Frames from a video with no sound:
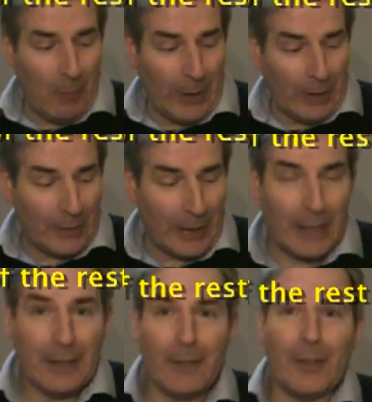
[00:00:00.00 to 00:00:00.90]
We
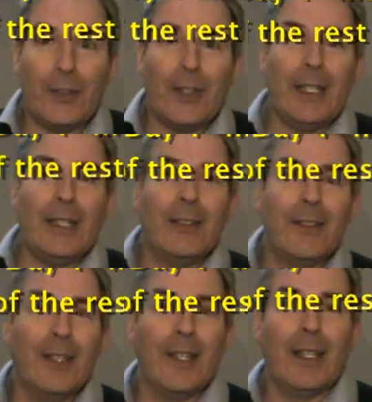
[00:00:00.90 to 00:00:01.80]
see different
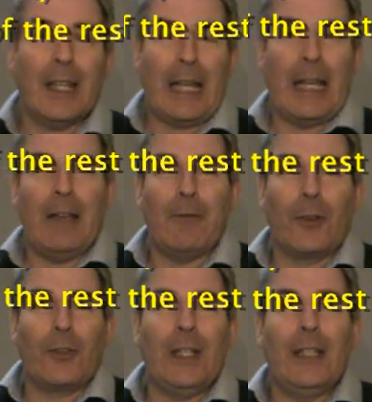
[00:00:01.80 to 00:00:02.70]
scenes.
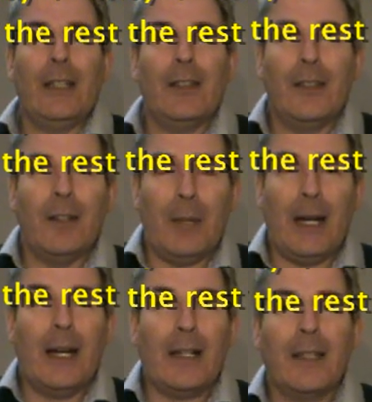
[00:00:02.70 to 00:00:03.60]
First scene I think is in a
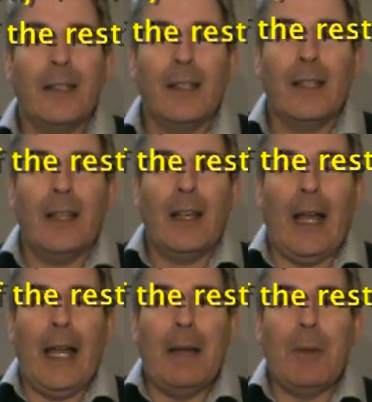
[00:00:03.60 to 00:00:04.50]
park,
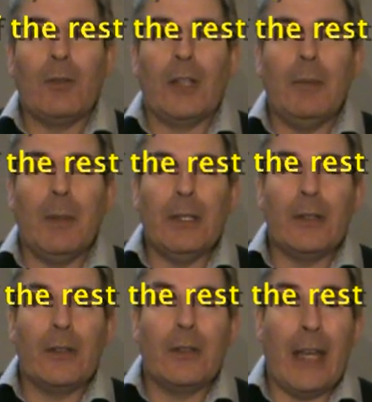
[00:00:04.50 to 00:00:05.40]
outside maybe
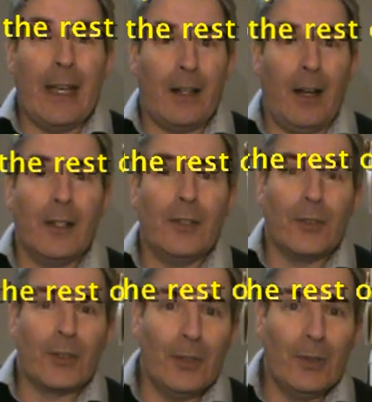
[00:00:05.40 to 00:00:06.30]
college
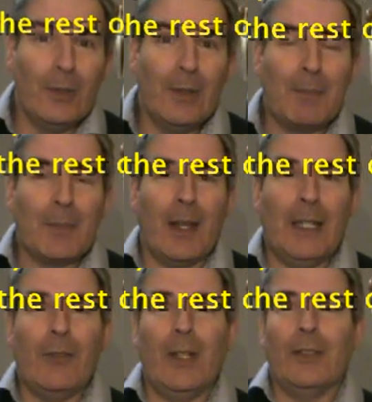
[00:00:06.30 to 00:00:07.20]
or school, and
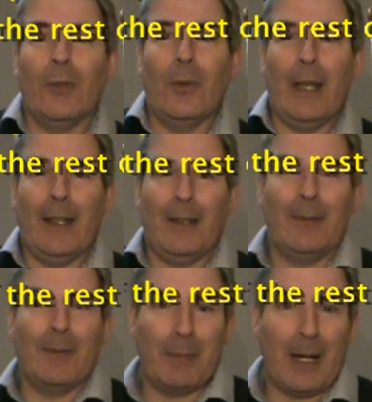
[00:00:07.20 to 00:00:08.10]
he tries to,
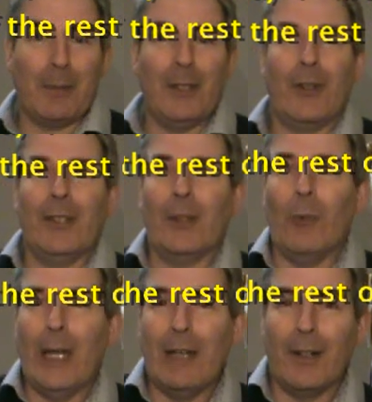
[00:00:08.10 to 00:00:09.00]
Parkman tries to
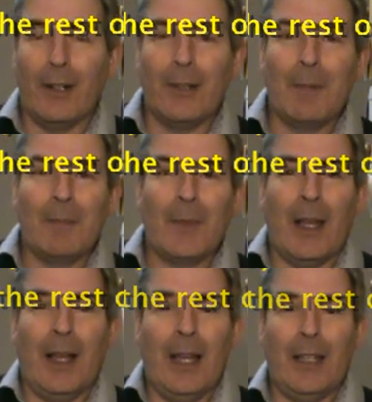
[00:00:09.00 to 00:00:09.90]
wave at her.
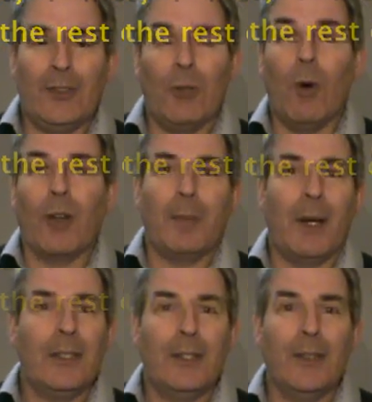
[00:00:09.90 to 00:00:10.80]
As she walks
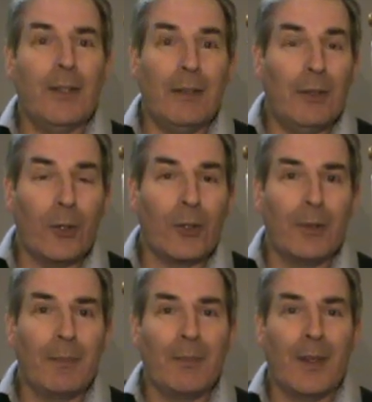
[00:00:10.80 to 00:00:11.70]
by, she doesn't even notice
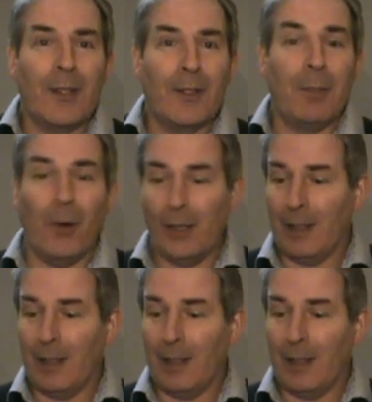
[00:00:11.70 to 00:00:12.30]
him, to the point